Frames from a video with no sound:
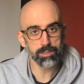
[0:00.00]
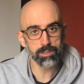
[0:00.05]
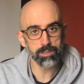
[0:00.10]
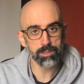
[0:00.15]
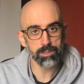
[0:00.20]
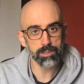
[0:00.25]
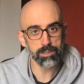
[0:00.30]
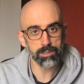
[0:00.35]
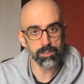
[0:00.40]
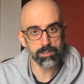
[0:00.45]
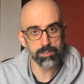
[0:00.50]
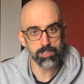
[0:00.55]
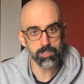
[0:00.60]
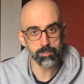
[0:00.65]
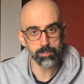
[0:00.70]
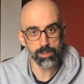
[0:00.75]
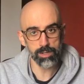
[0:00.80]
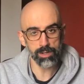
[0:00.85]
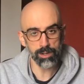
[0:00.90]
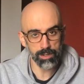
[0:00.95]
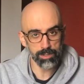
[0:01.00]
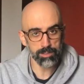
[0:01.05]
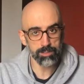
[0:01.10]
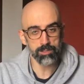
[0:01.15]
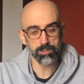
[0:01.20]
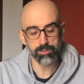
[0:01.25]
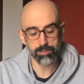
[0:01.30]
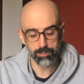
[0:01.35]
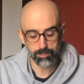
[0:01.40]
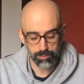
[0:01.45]
this pair, and
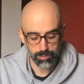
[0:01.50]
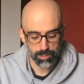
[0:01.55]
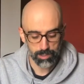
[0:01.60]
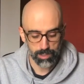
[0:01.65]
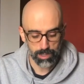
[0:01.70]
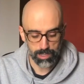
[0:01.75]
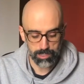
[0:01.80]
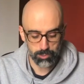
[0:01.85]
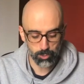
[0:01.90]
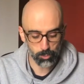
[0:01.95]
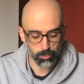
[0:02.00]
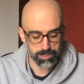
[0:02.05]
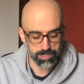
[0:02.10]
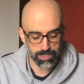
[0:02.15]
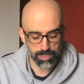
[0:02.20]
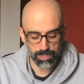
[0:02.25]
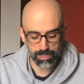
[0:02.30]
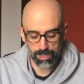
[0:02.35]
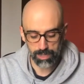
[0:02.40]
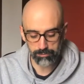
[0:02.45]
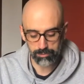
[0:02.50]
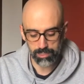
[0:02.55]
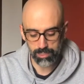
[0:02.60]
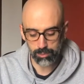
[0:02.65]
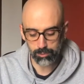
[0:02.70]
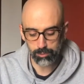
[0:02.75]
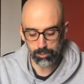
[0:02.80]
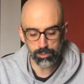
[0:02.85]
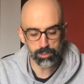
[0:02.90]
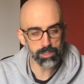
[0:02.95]
you, as always, can have a
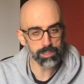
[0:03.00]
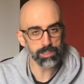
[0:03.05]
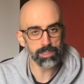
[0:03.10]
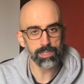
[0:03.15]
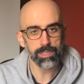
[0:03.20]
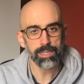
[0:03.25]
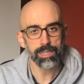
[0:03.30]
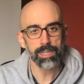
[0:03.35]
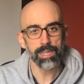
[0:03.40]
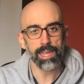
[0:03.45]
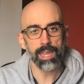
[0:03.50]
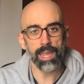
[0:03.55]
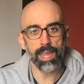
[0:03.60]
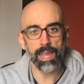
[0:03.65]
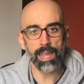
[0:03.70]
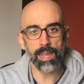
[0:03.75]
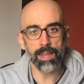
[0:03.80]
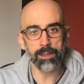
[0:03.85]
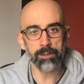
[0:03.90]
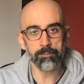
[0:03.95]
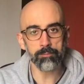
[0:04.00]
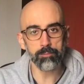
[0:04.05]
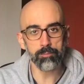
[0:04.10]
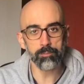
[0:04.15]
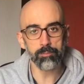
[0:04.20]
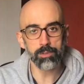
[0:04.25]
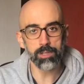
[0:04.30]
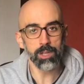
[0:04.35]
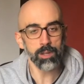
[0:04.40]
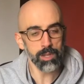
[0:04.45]
look, and
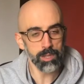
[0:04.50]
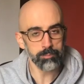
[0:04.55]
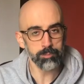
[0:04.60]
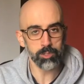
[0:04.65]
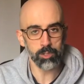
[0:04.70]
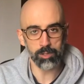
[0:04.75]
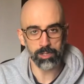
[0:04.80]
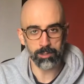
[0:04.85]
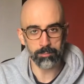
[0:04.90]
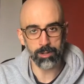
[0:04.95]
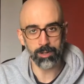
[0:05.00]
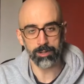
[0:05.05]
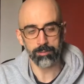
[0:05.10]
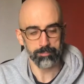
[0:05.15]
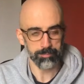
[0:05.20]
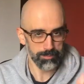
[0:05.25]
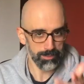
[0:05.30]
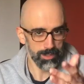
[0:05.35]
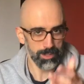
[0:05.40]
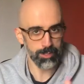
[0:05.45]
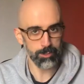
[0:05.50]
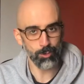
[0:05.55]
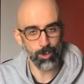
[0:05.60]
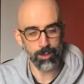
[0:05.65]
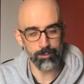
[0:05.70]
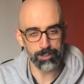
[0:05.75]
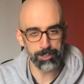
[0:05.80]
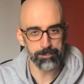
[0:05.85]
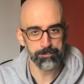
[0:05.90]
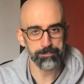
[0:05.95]
we can keep talking about it. Here you
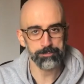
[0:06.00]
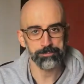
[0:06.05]
have it.